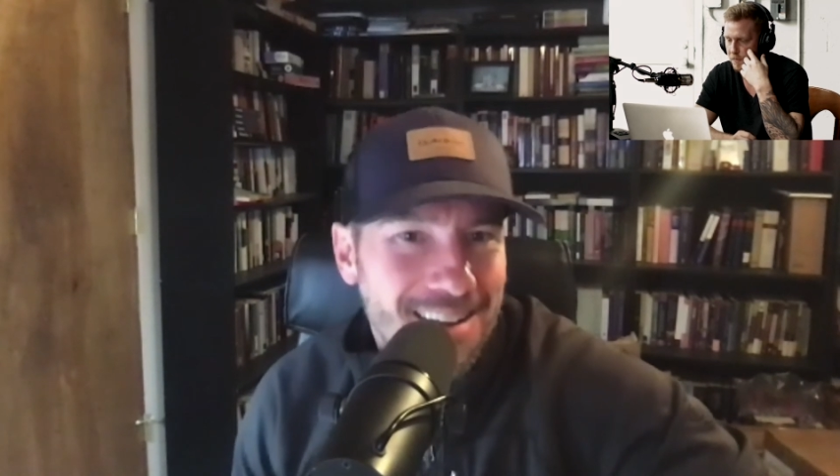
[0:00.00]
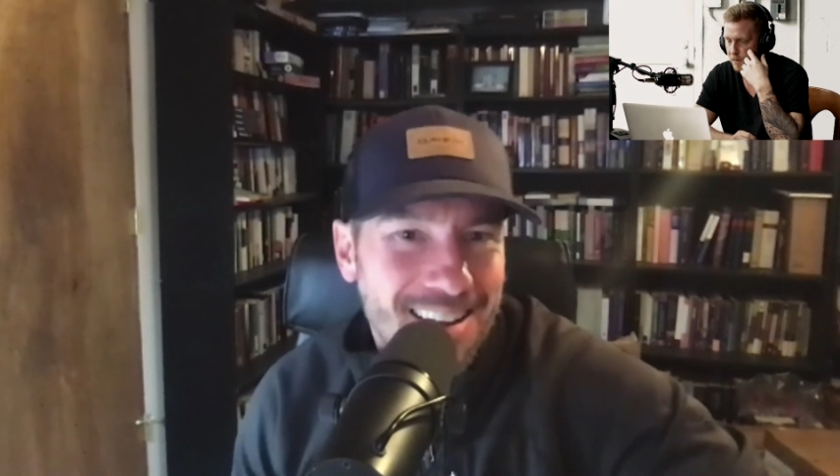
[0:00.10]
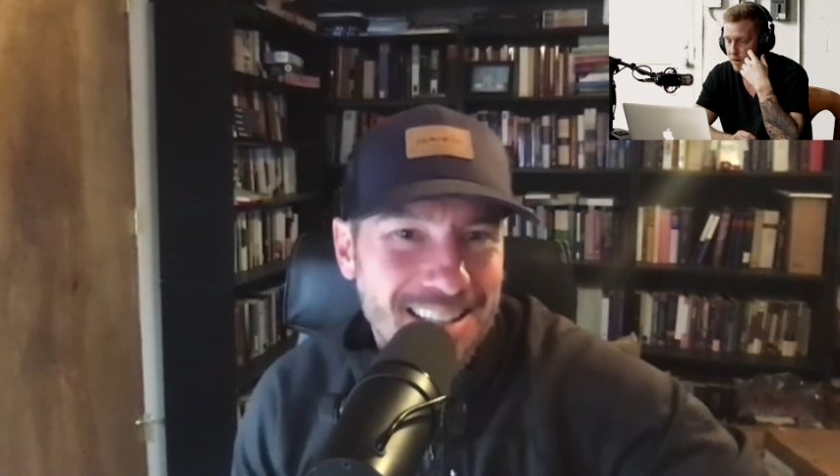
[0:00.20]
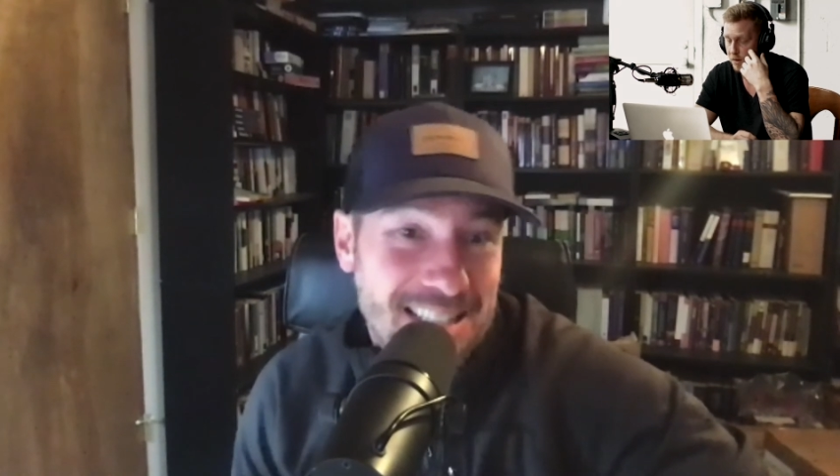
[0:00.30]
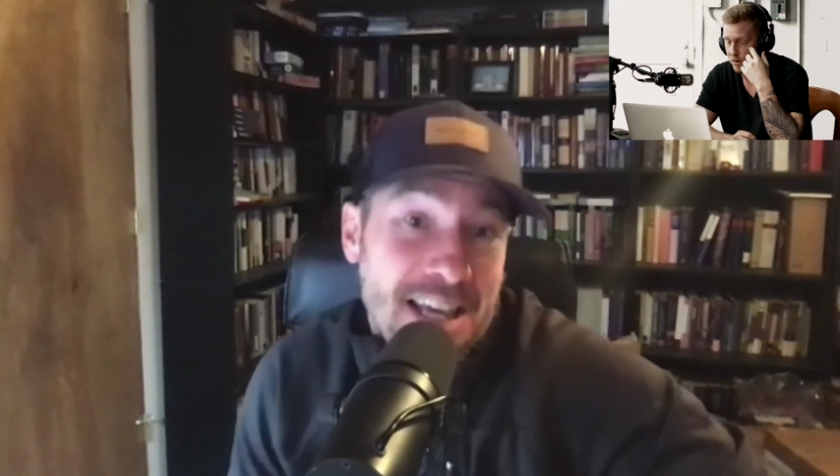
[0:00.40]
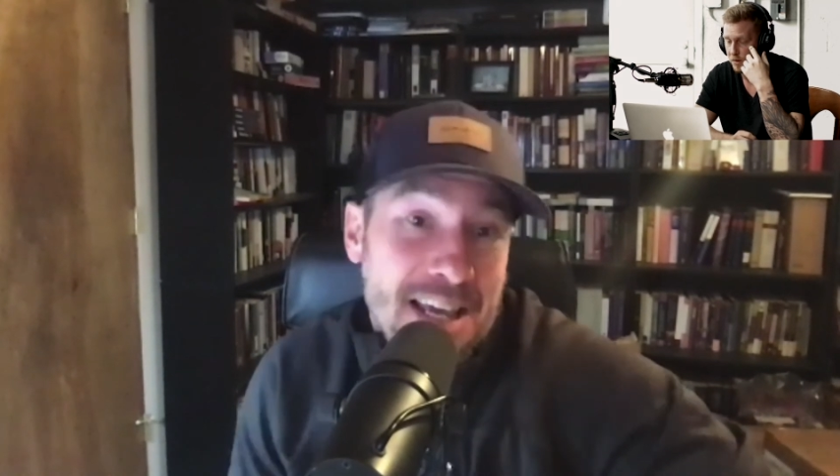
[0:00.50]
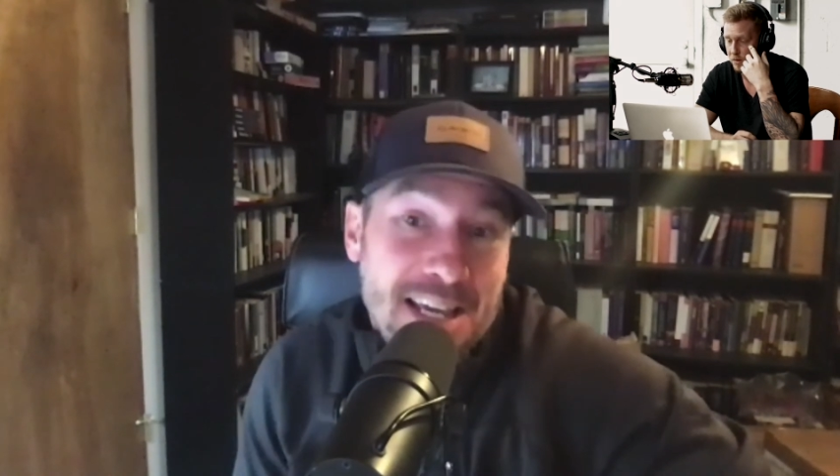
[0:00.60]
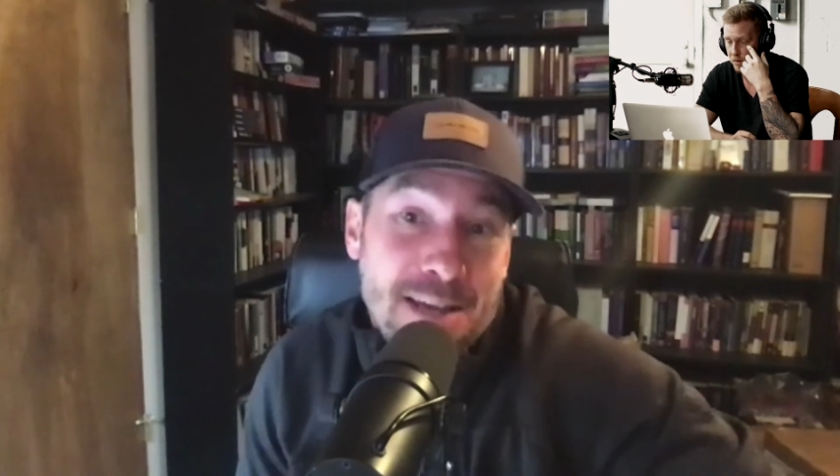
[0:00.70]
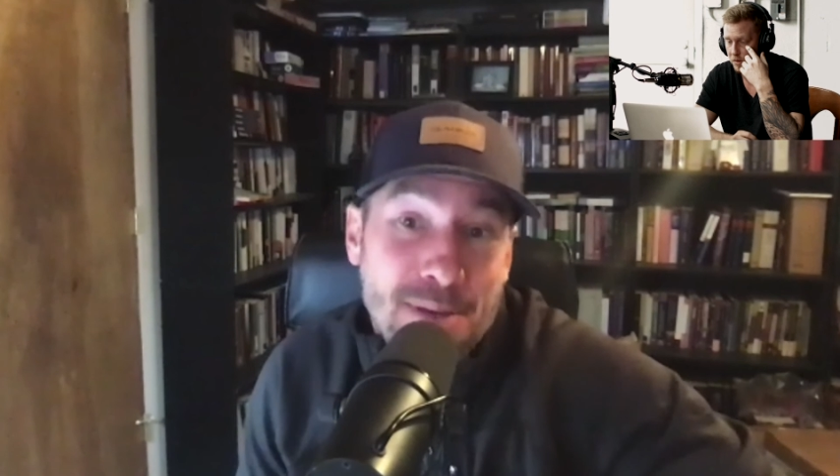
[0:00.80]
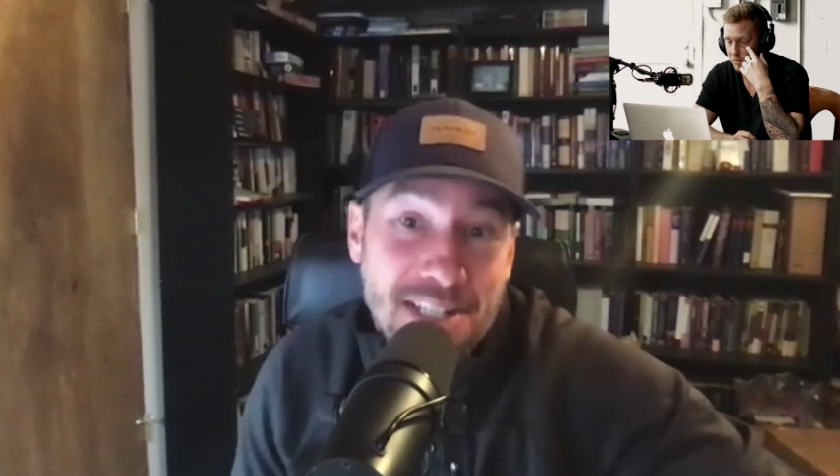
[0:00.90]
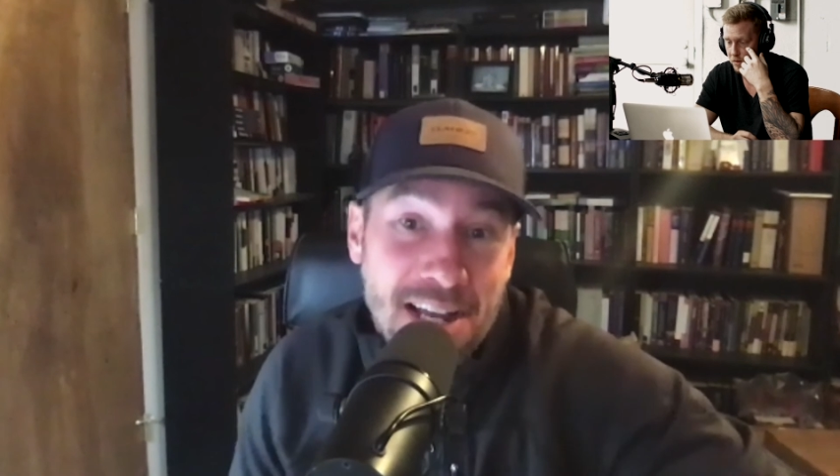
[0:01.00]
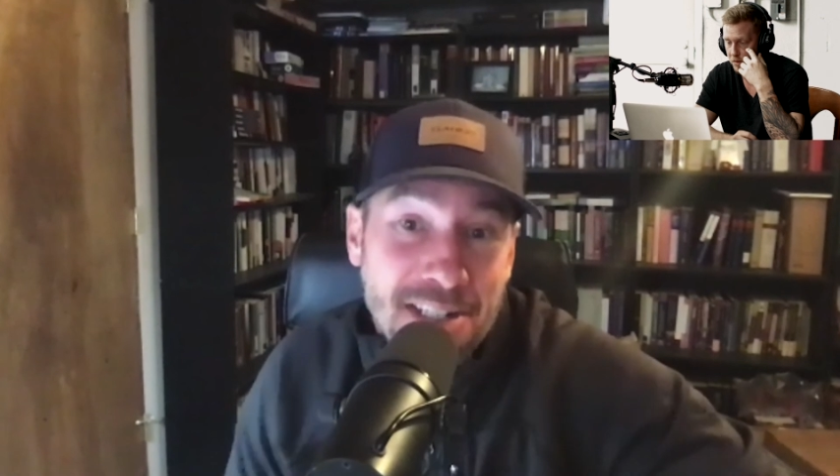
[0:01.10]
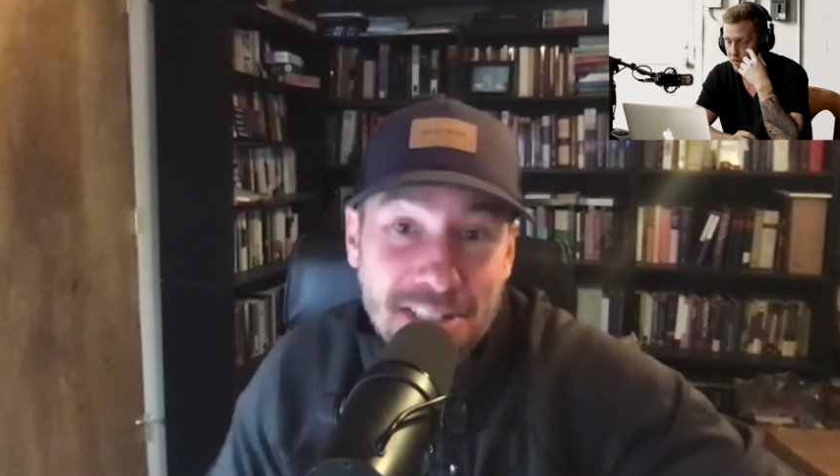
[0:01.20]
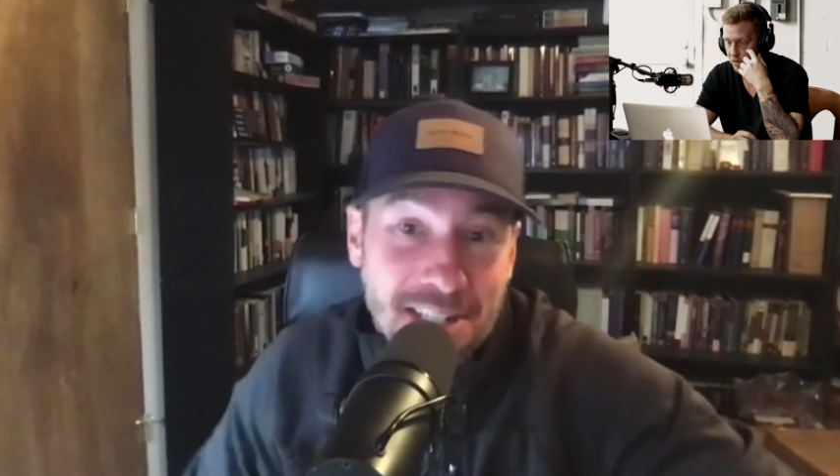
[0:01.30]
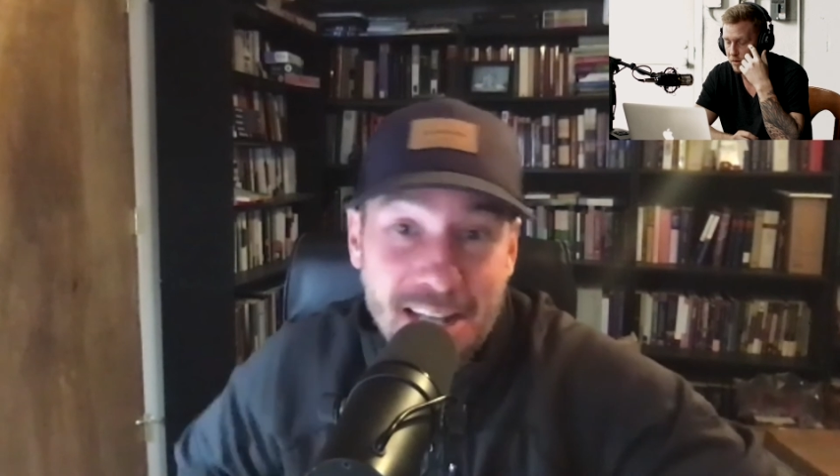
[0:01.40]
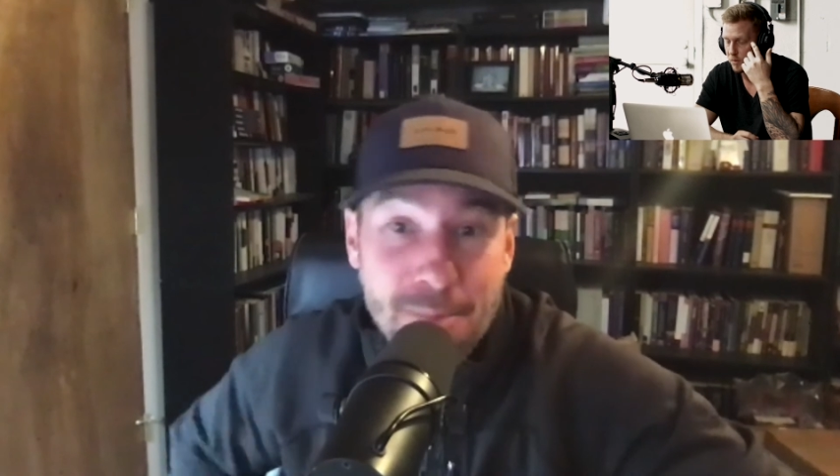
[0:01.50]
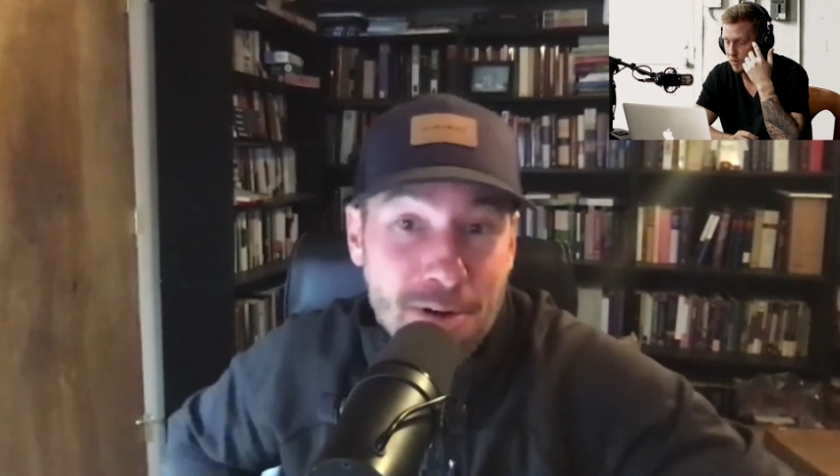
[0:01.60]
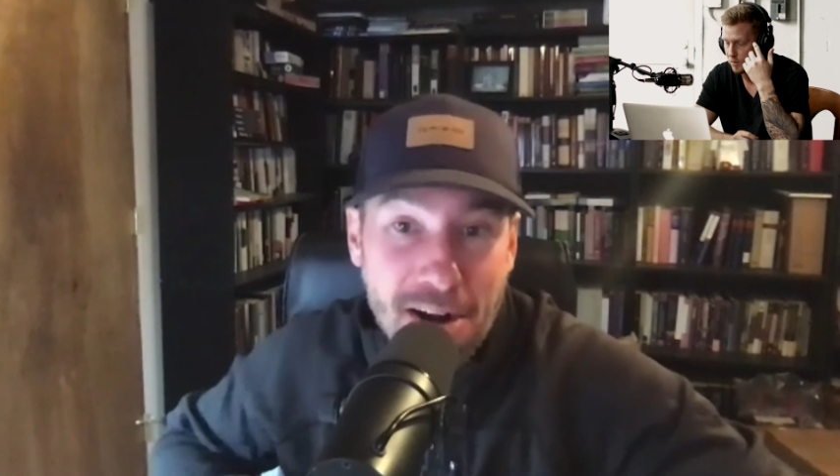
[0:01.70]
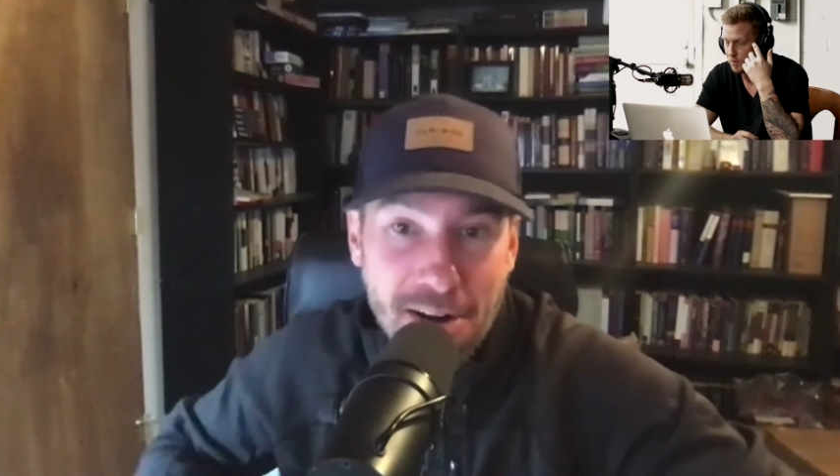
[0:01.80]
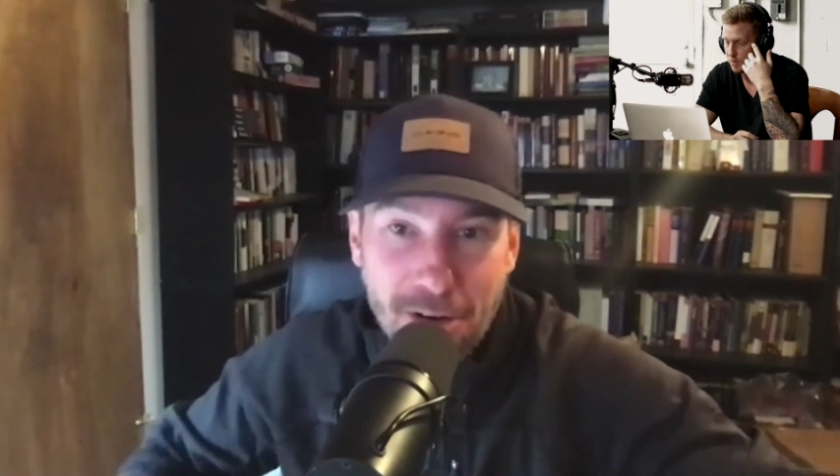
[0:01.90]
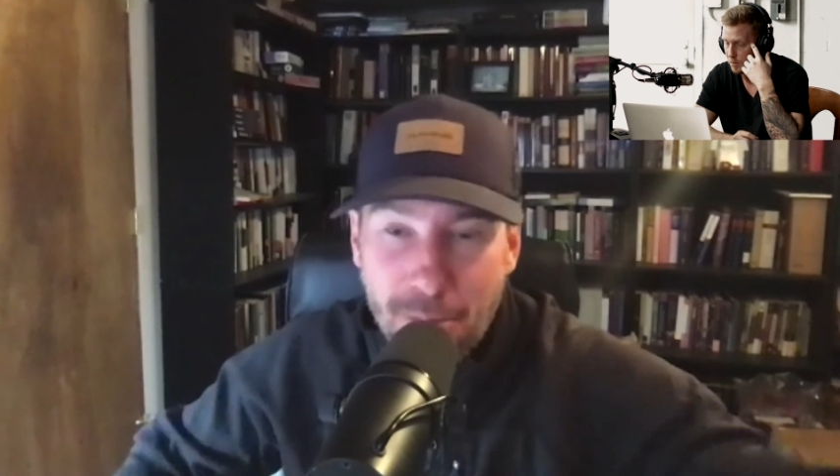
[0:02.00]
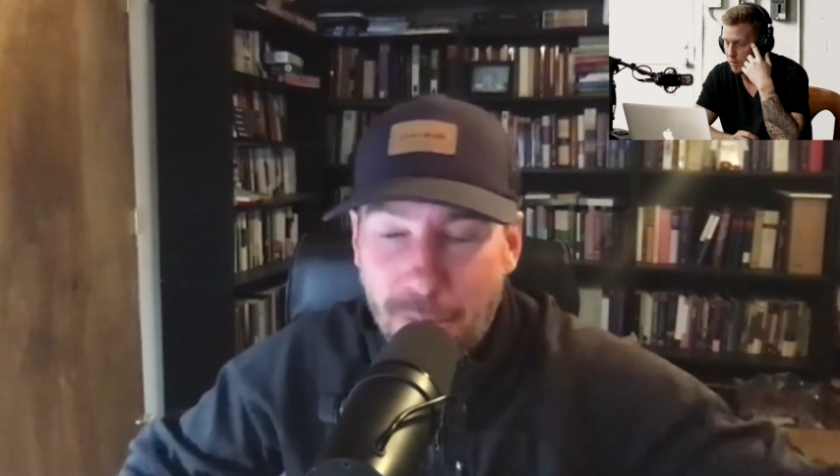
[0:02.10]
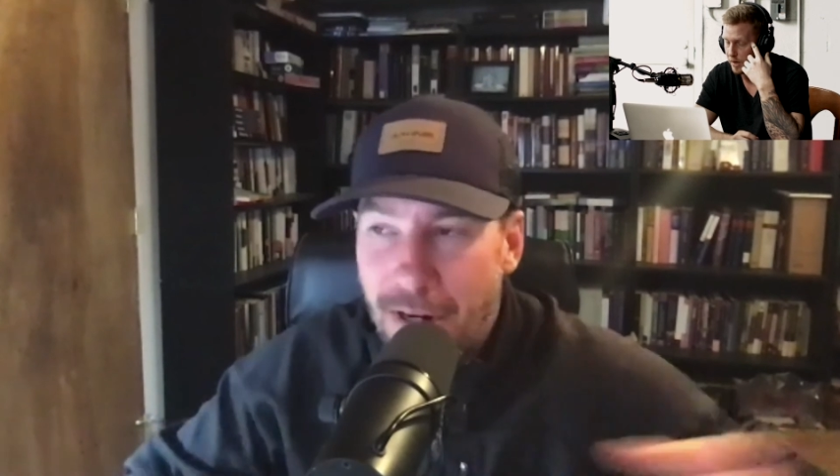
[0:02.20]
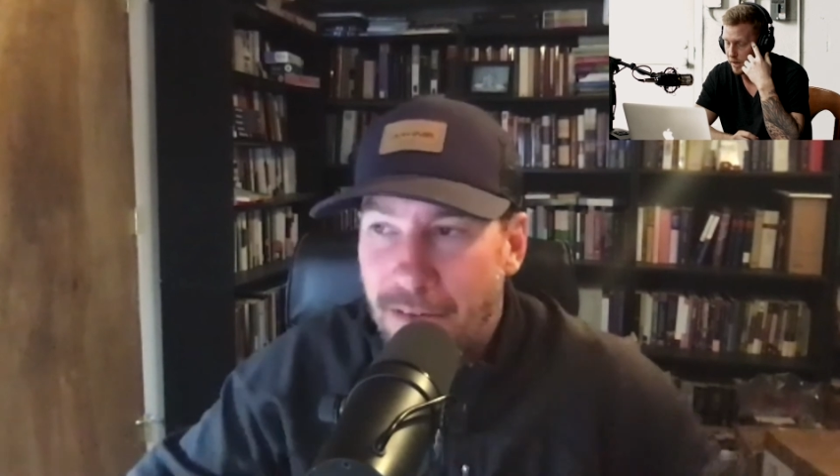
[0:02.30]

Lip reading: He gave me attention. He gave me a ride home or whatever.